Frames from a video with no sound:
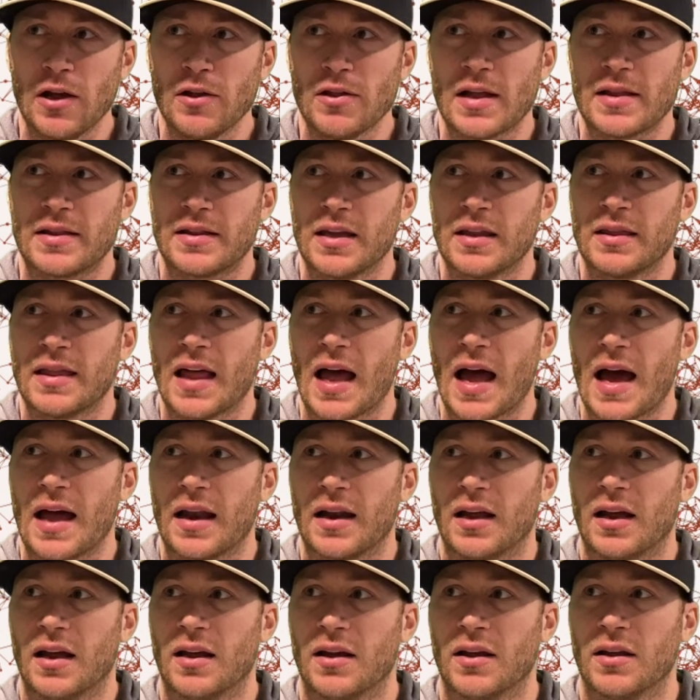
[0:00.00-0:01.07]
that did
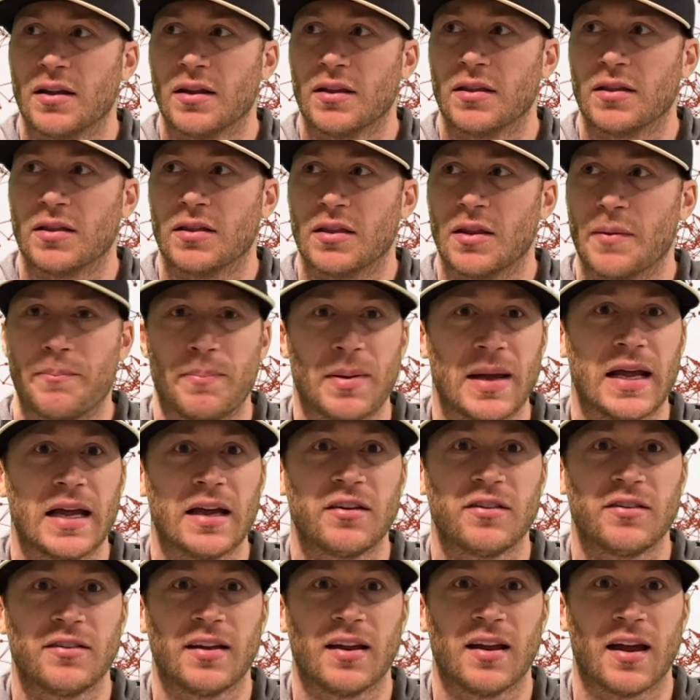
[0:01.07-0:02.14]
that the
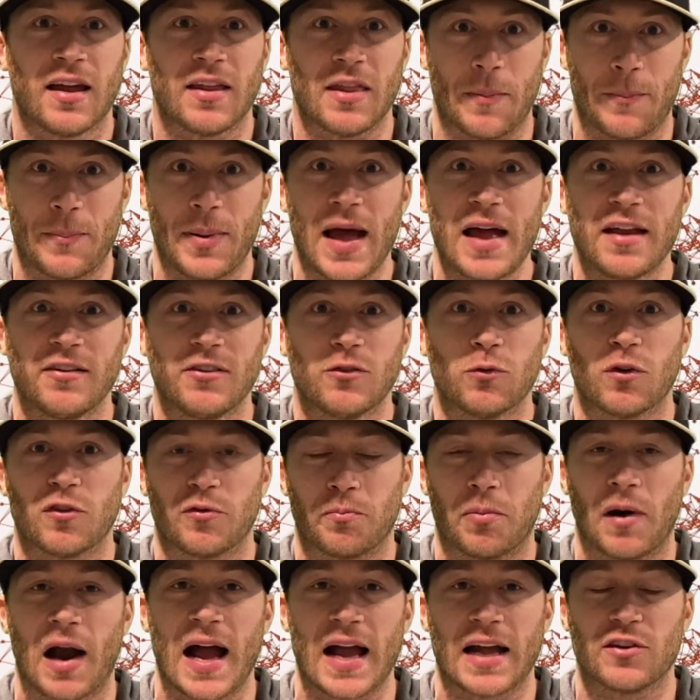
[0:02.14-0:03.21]
biggest and the best was
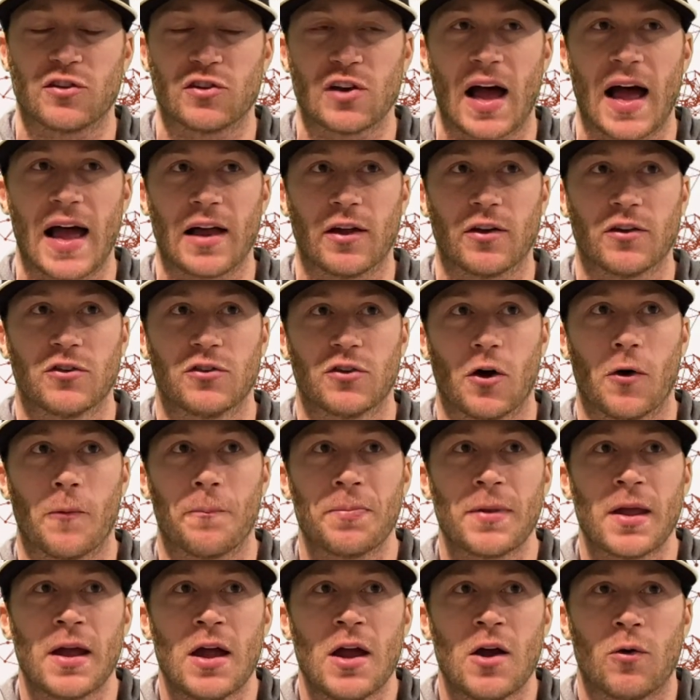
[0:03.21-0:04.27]
Brian Giles. So
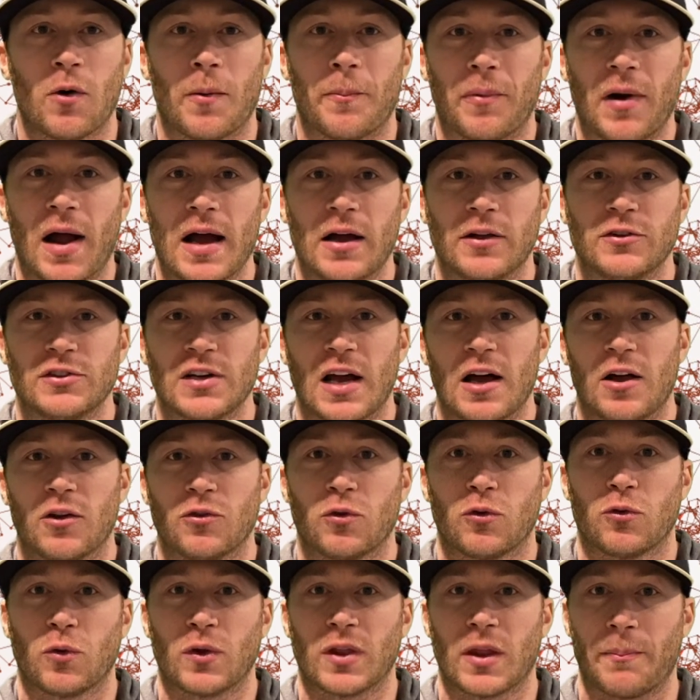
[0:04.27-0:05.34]
when Brian Giles
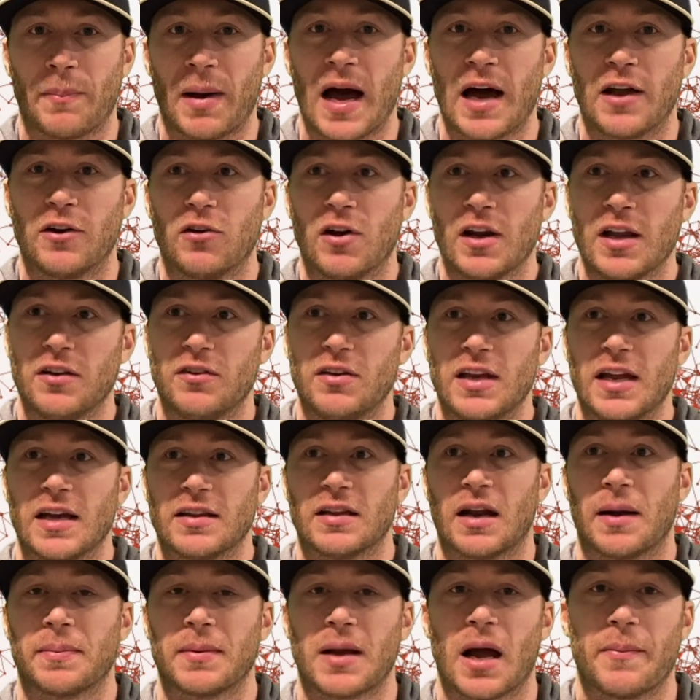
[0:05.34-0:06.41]
was with the Padres, he ended
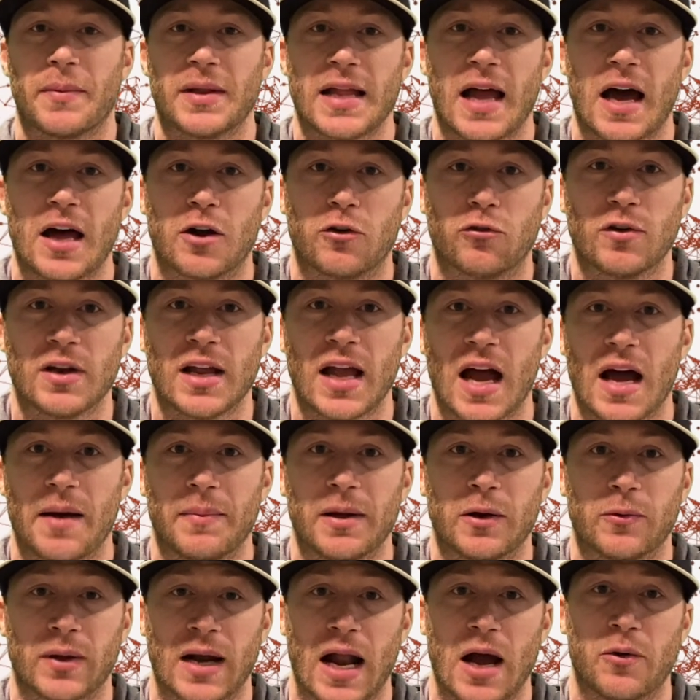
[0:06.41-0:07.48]
up coming down and
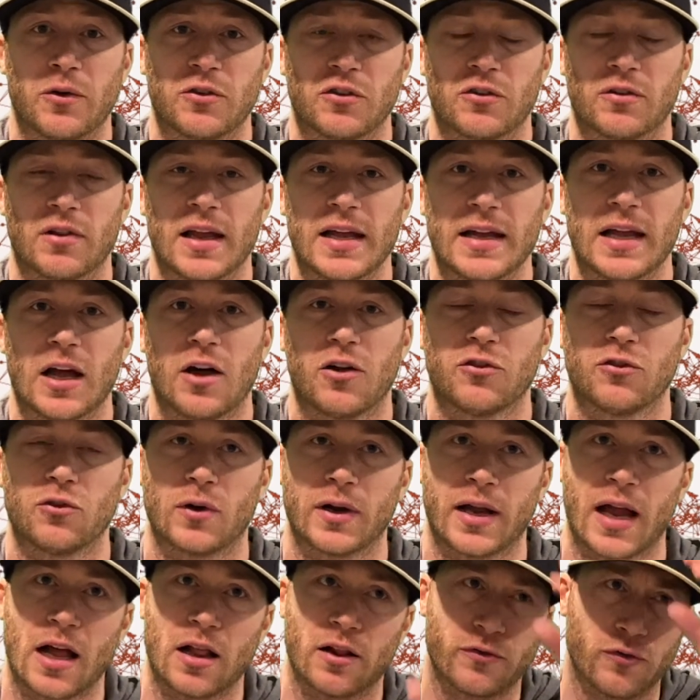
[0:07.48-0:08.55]
rehabbing when I was in Lake Elsinore,
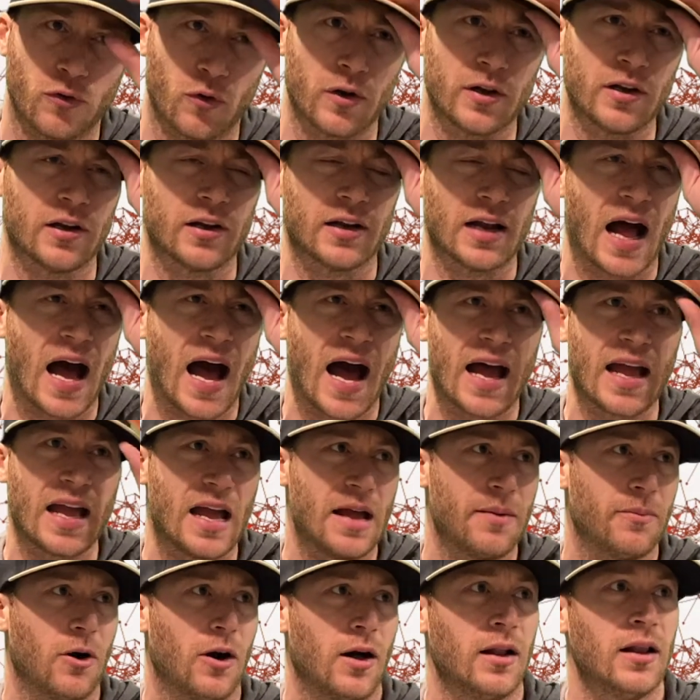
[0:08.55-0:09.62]
California in high A
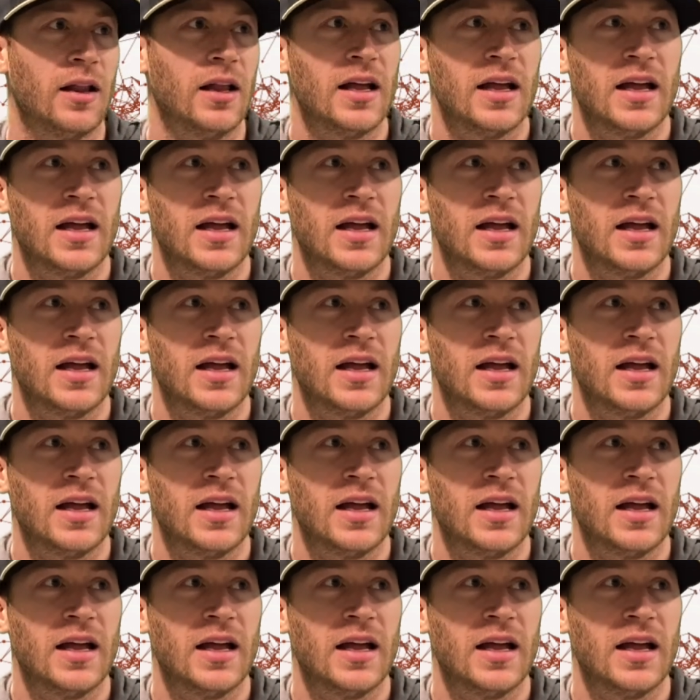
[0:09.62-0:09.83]
ball.